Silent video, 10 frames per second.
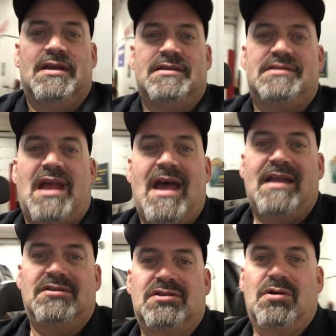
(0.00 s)

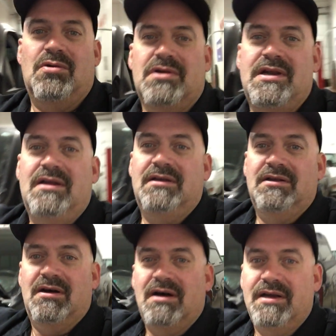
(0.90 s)
sad story
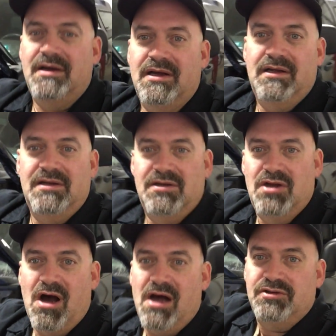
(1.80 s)
on a
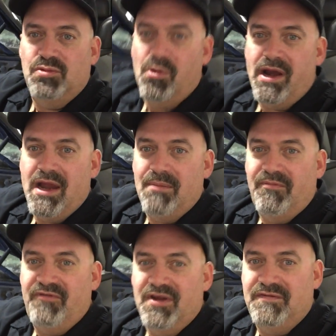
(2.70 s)
Dodge Ram
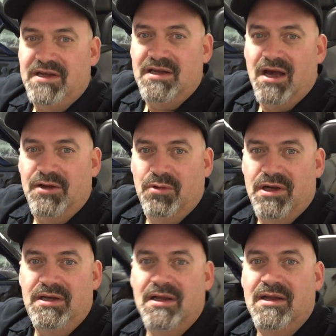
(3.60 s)

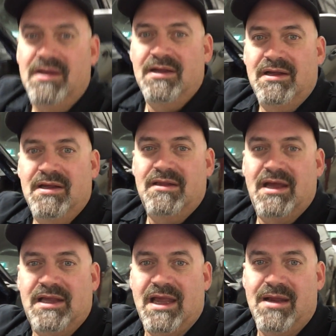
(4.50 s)
1500
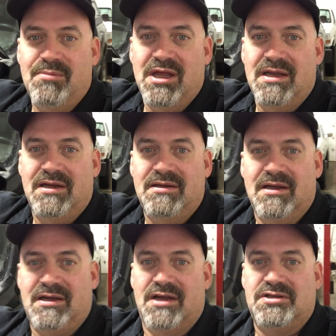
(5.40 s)
that came in, and
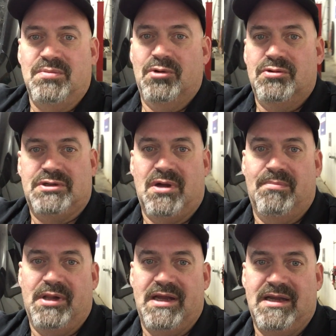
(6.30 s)
the customer was
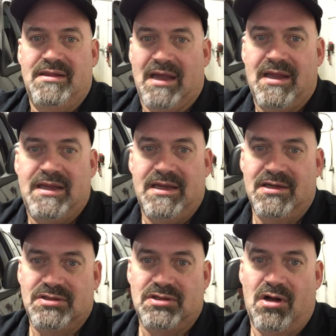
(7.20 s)
complaining that he
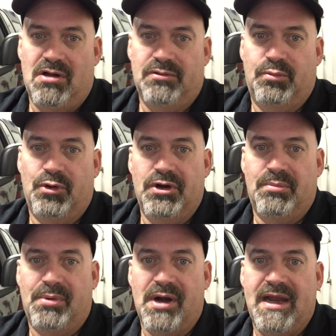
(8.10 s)
installed rear
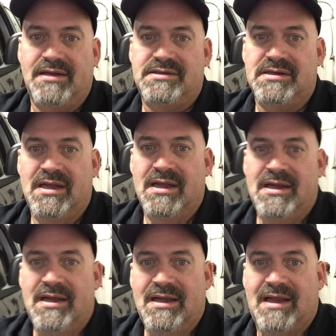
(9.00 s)
brakes,
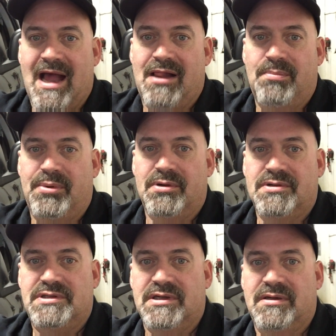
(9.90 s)

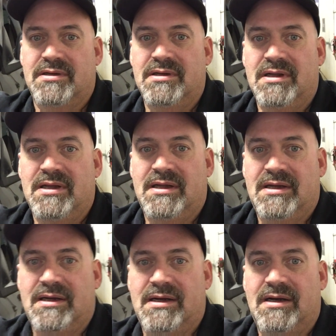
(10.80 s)
calipers, and
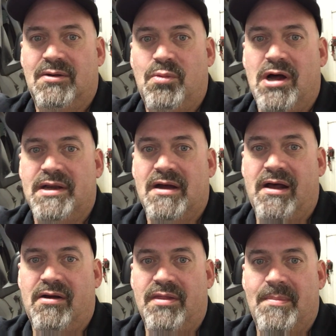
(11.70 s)

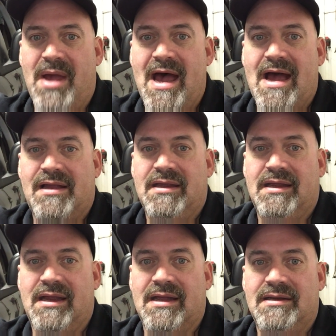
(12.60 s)
whatnot on the back,
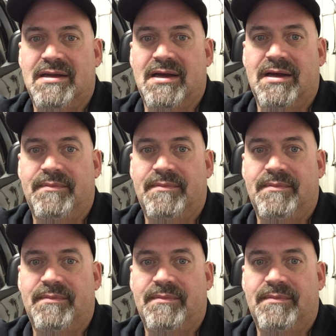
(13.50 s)
and